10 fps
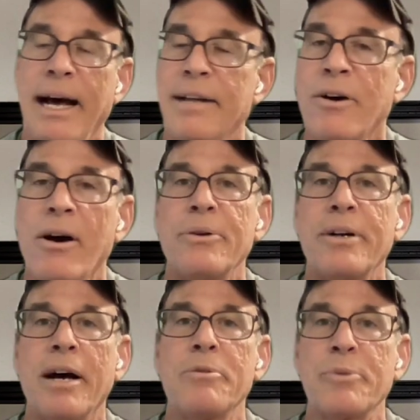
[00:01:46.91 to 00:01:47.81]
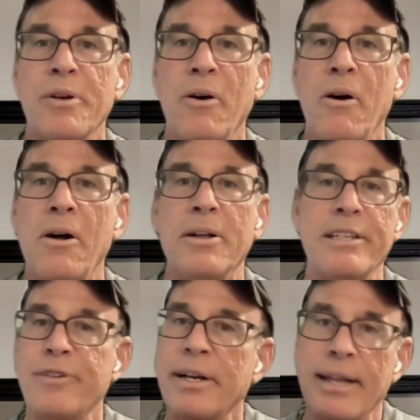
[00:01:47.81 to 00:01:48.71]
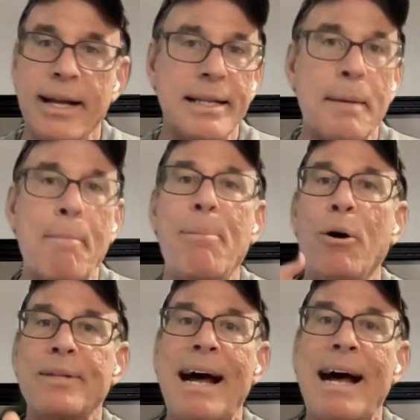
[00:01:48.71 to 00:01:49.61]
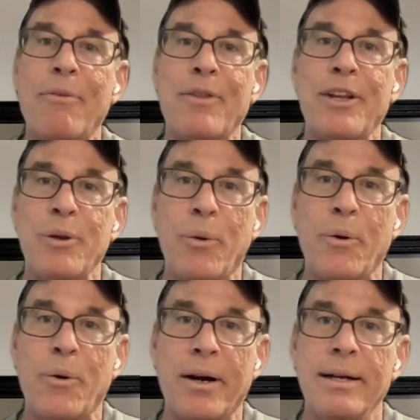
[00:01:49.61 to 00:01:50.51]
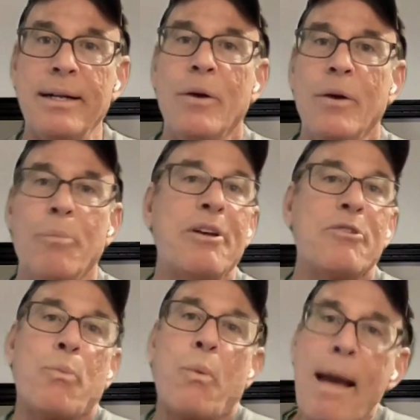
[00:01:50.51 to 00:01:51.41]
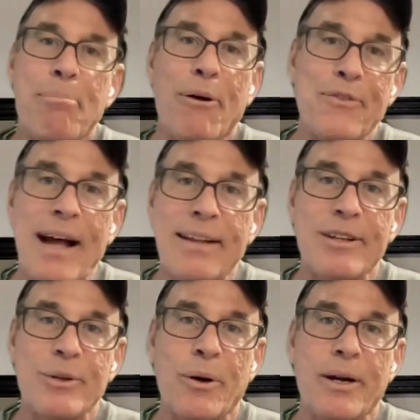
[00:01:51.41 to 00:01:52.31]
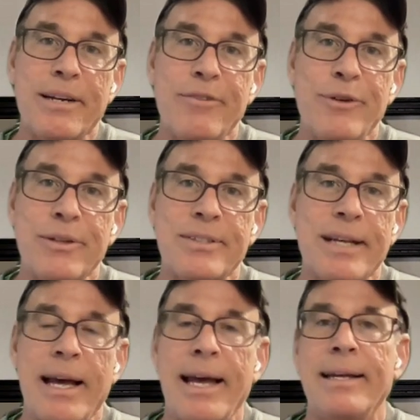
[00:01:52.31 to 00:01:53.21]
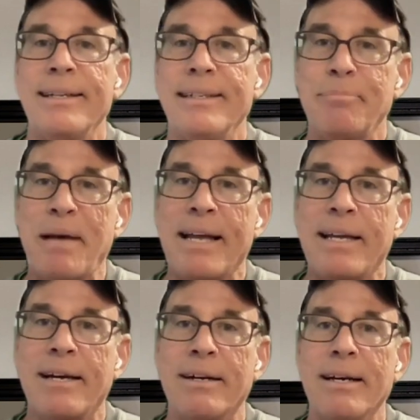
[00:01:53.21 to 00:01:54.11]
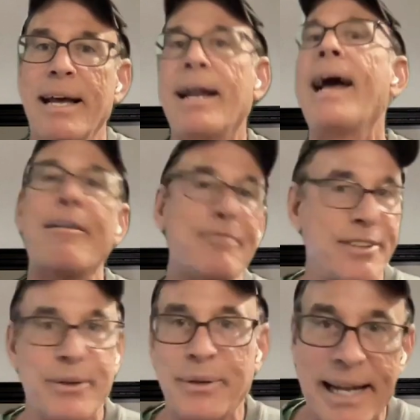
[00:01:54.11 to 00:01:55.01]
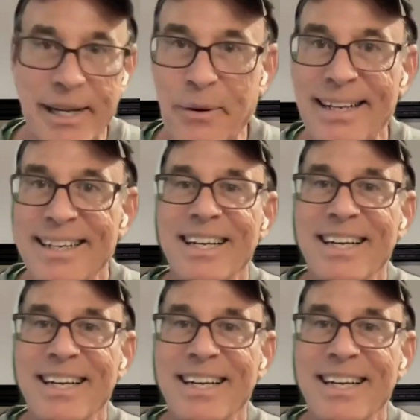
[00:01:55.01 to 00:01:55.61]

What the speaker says: A dog who comes when called is very likely to bolt out the door, because why bolt out the door if you could say, hey, get back here, and I have to do it anyway?